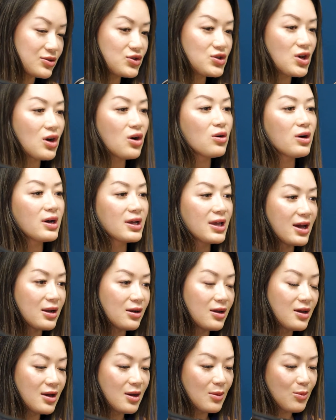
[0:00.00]
So
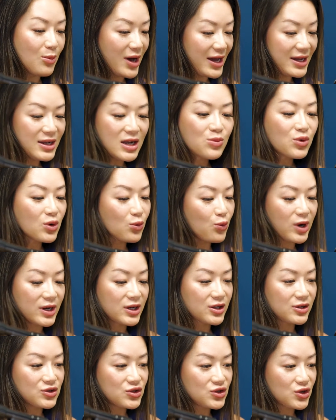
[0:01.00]
again, my number
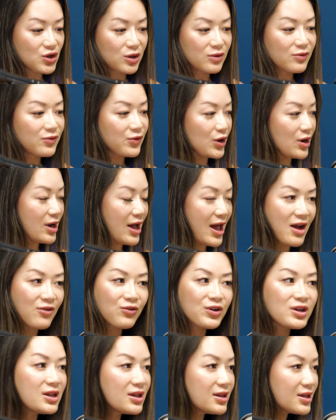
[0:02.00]
one concern for
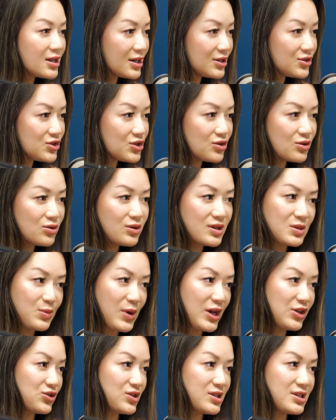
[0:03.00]
everything that I do is
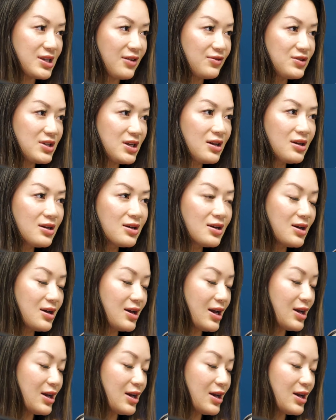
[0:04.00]
patient safety. Yep.